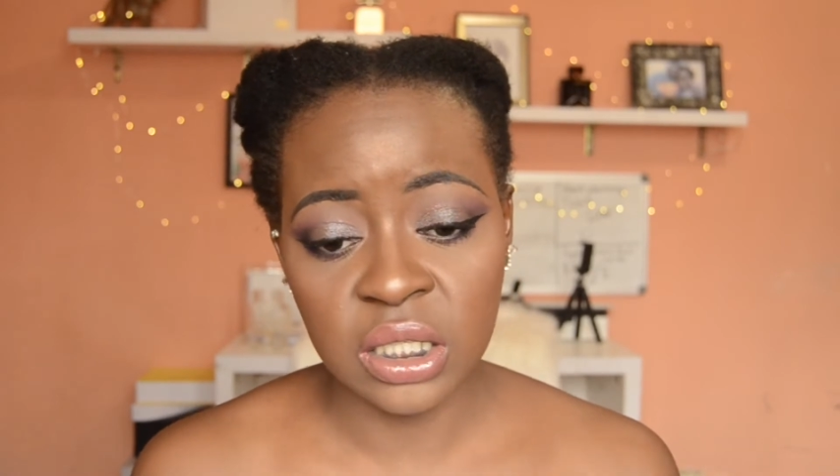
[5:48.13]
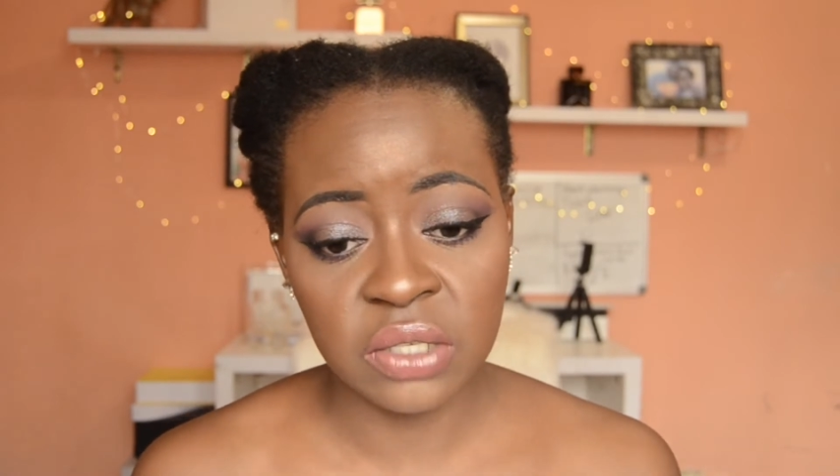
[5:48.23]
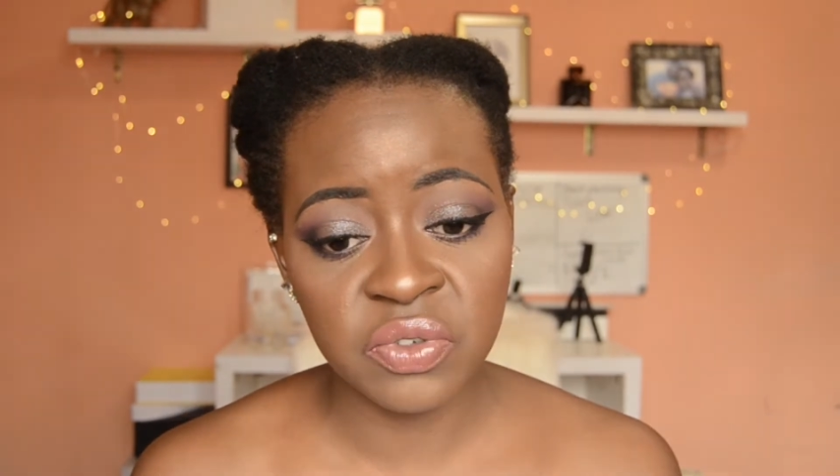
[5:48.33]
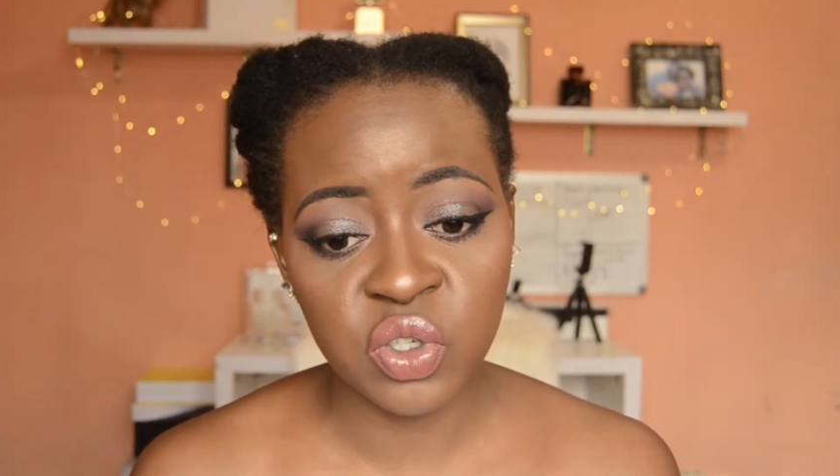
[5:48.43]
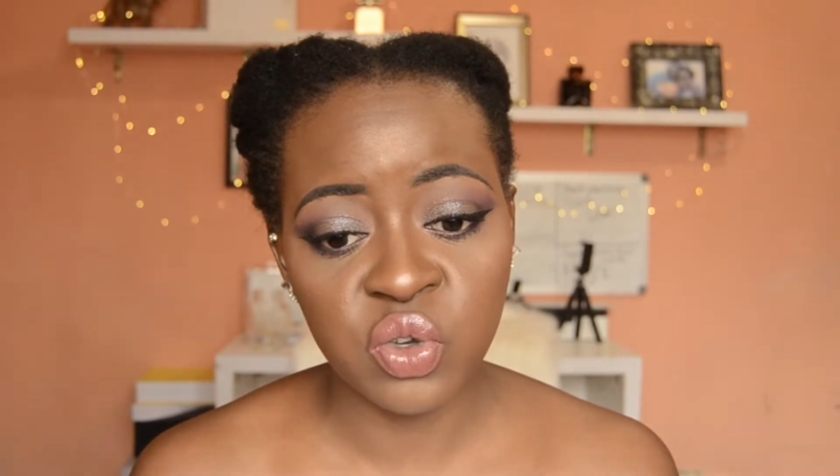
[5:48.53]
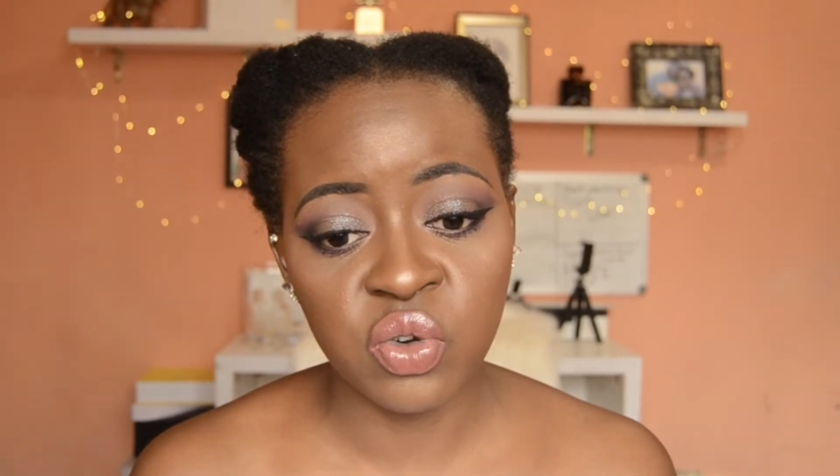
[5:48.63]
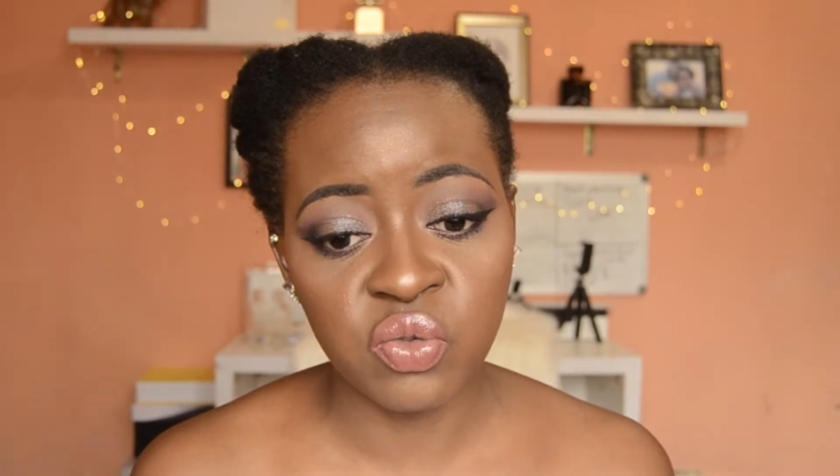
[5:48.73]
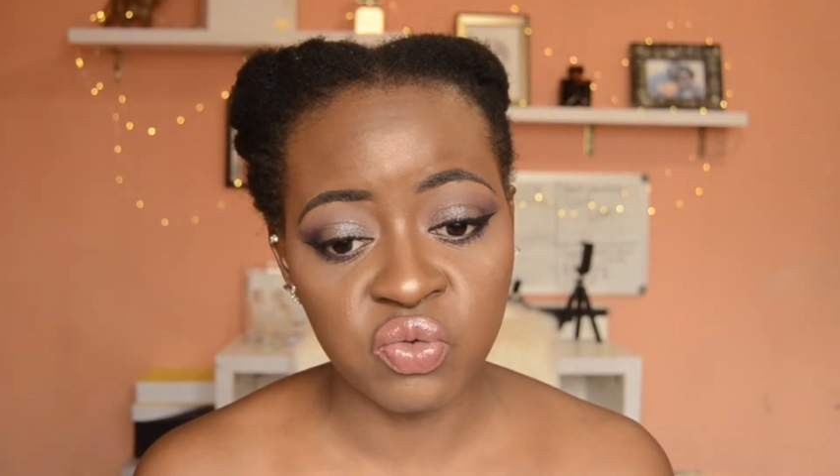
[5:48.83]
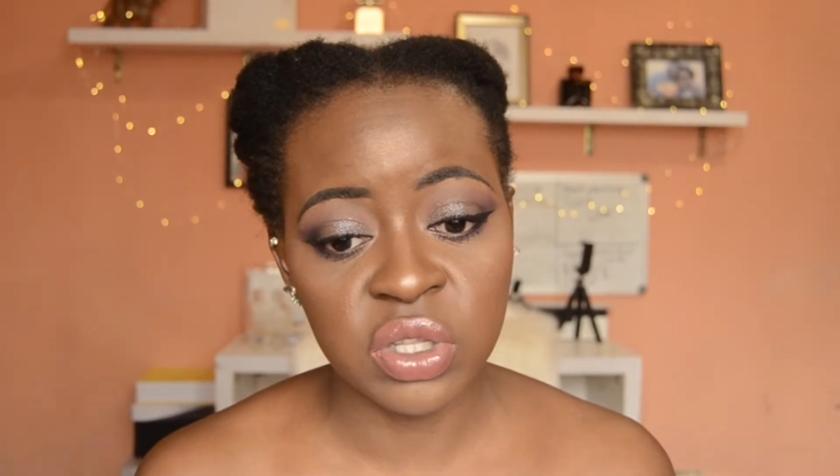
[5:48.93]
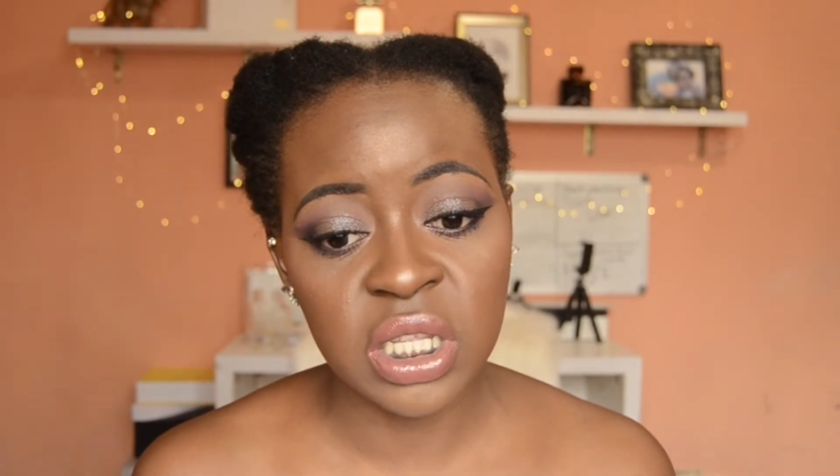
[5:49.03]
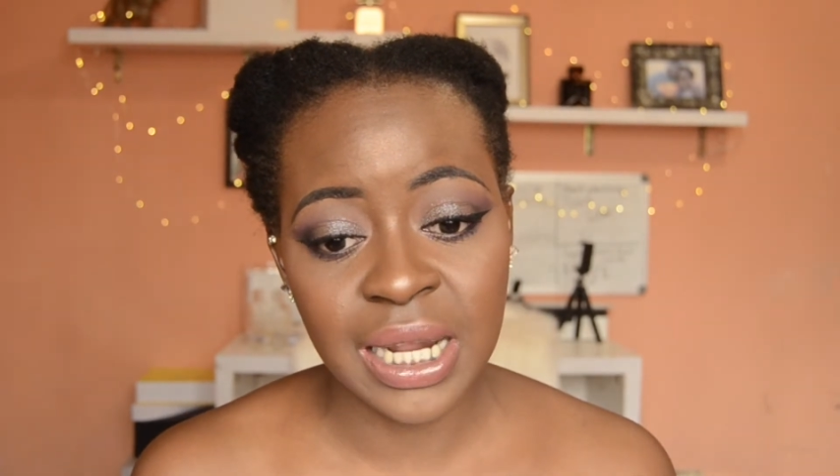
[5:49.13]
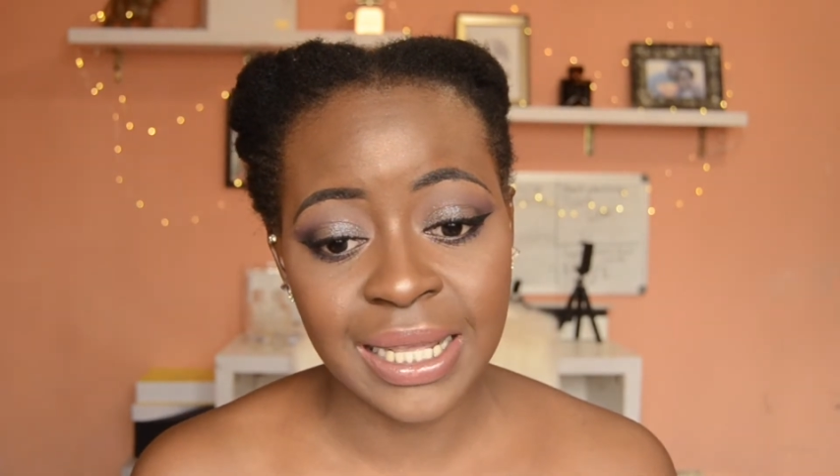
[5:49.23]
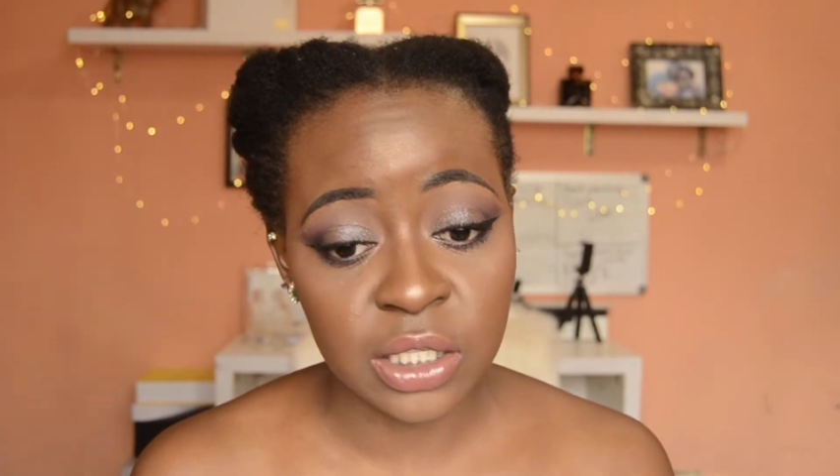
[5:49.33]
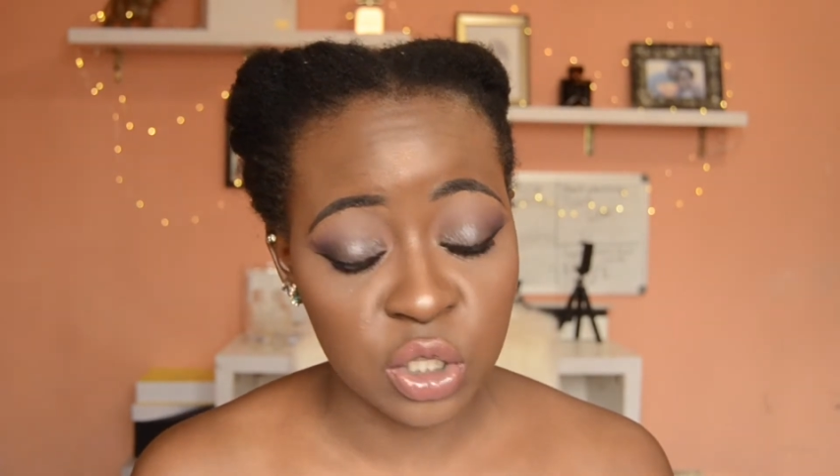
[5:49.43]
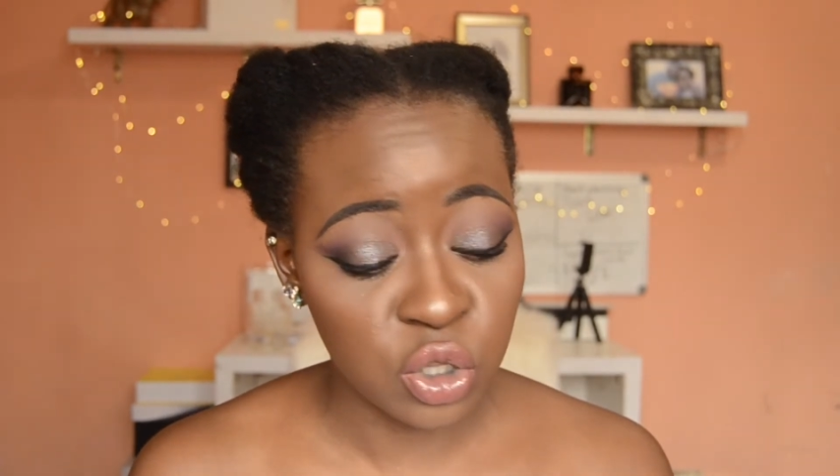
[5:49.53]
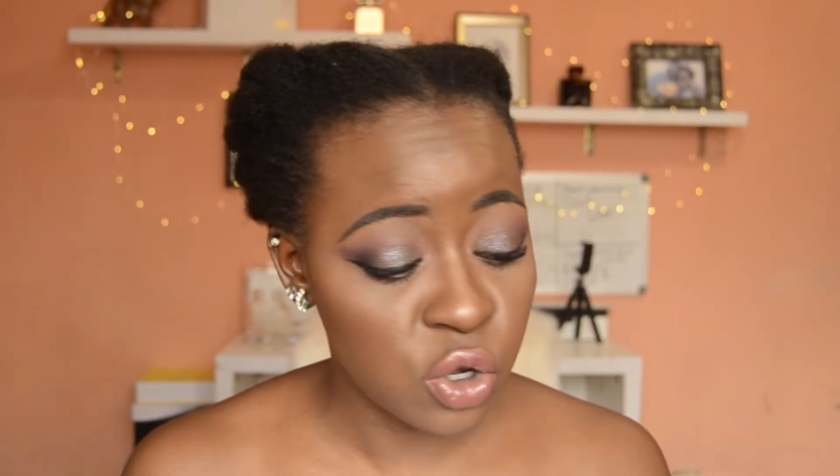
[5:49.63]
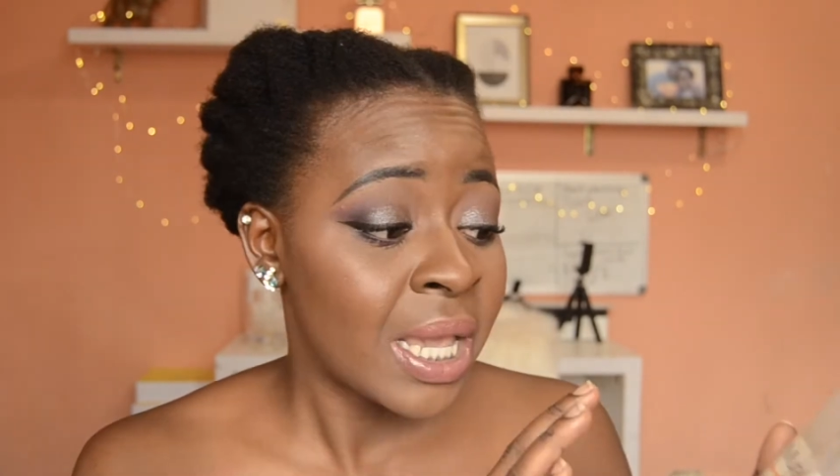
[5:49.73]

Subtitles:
gives you a really nice glow.